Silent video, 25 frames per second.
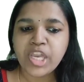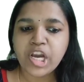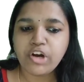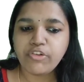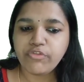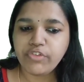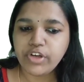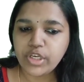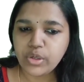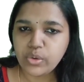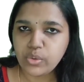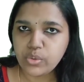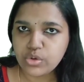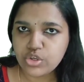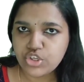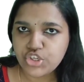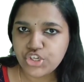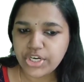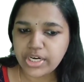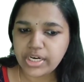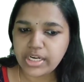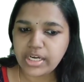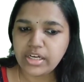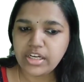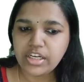
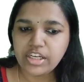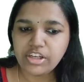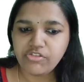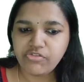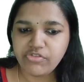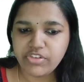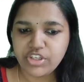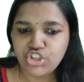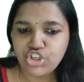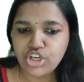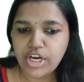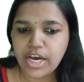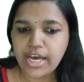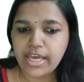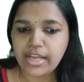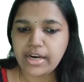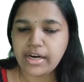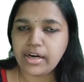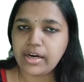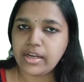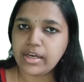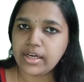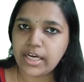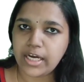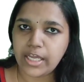virukshana,
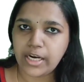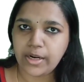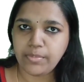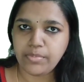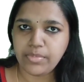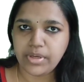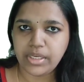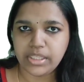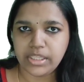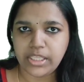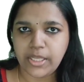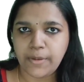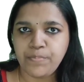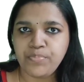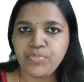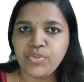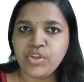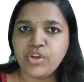vicharana karam iti.